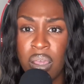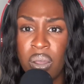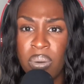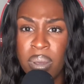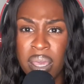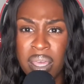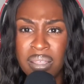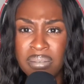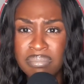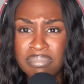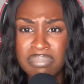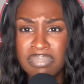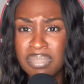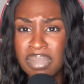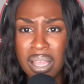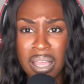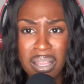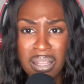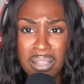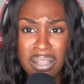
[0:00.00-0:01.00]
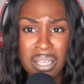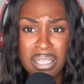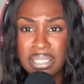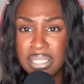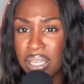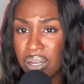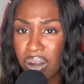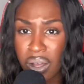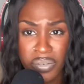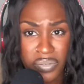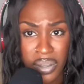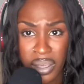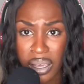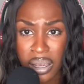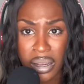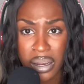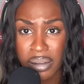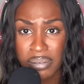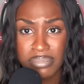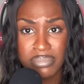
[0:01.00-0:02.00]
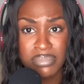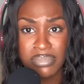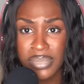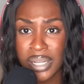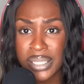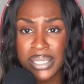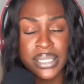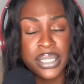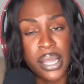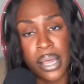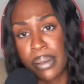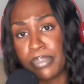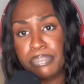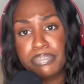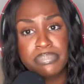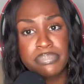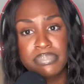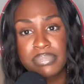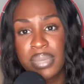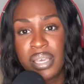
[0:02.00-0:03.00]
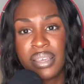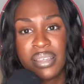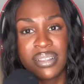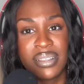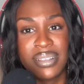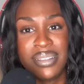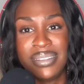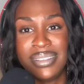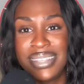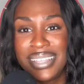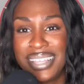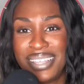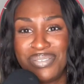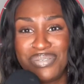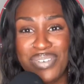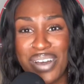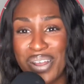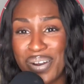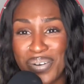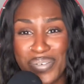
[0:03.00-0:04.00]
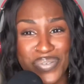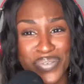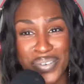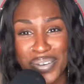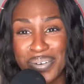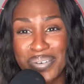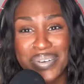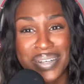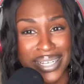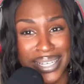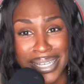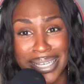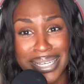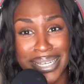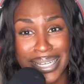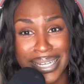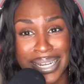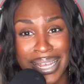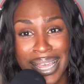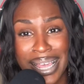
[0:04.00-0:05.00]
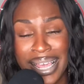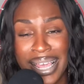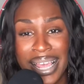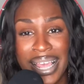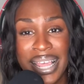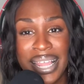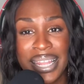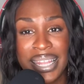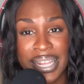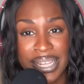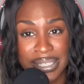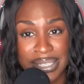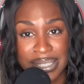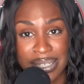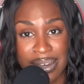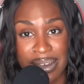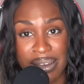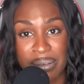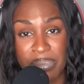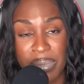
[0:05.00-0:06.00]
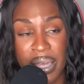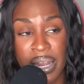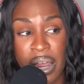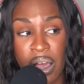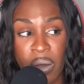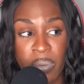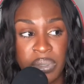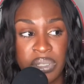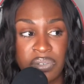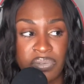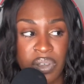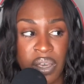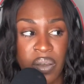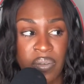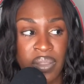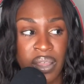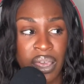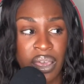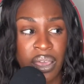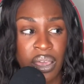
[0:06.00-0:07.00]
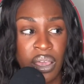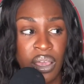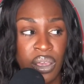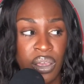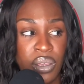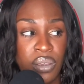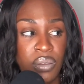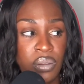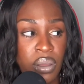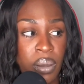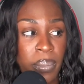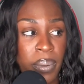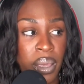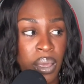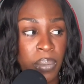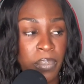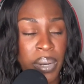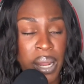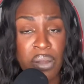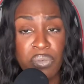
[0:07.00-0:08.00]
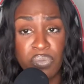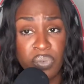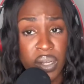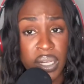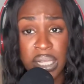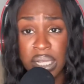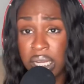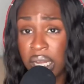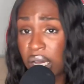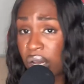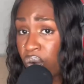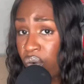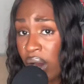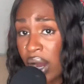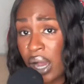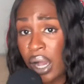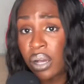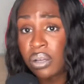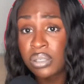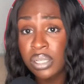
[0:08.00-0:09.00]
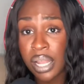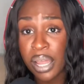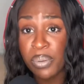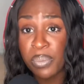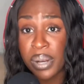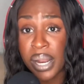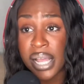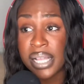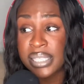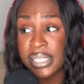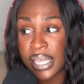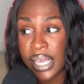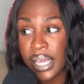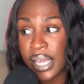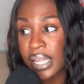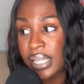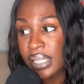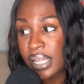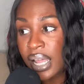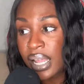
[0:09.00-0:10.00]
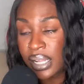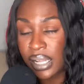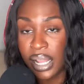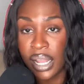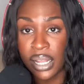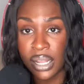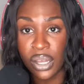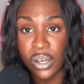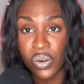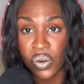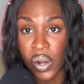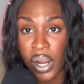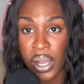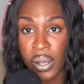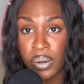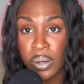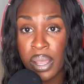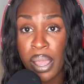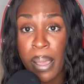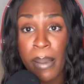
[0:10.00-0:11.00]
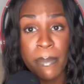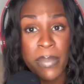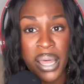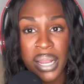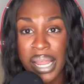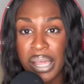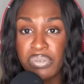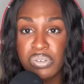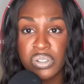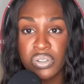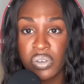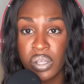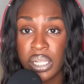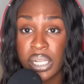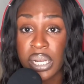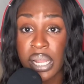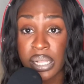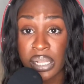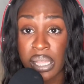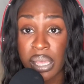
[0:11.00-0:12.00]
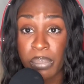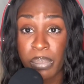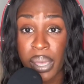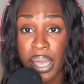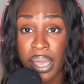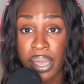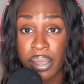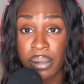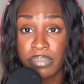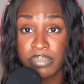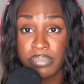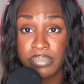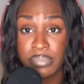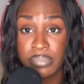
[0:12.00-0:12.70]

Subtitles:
Okay, let's get off of here. Let's stop. If I don't feel good, let's stop. And I always found that, you know what, when I really look around, when I take a look around, my life is really not that bad.